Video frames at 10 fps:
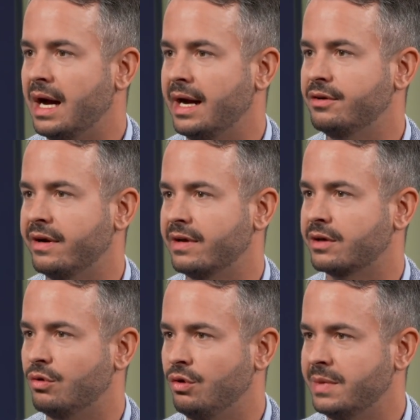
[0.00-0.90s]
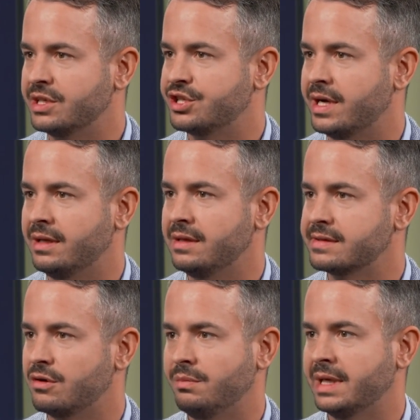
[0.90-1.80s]
I do have all my channels,
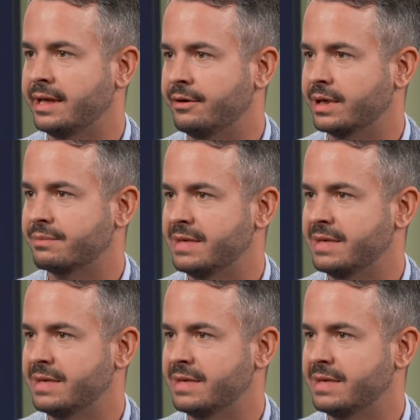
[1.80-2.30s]
all my direct